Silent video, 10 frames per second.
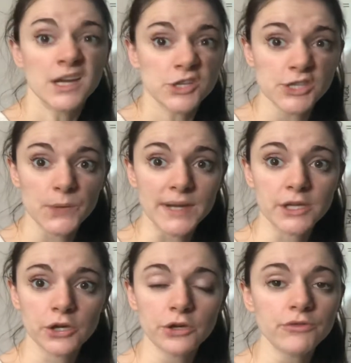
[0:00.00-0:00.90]
So I
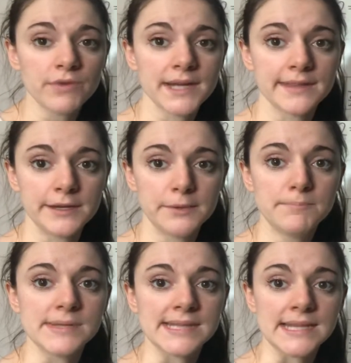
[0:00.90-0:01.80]
could write the
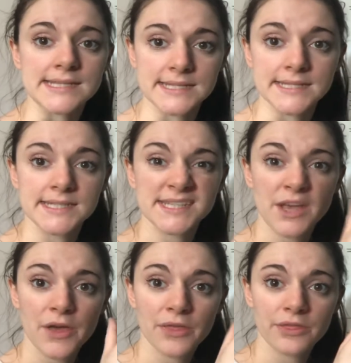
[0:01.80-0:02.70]
number sentence
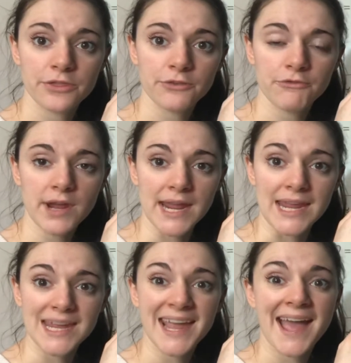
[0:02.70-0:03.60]

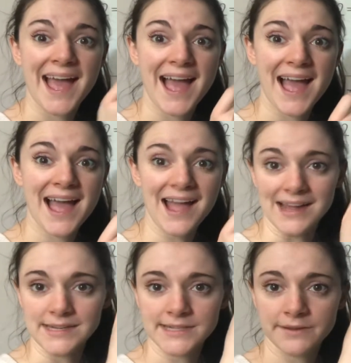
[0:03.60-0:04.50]
3
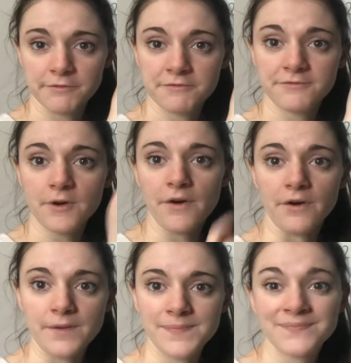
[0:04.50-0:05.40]
add
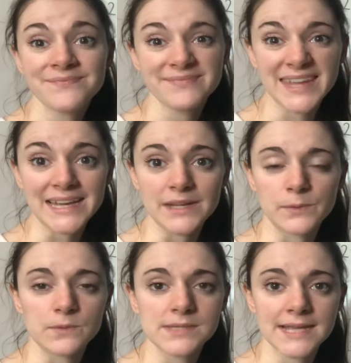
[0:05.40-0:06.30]
4
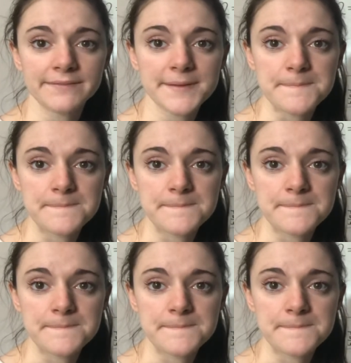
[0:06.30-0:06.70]
equals 7.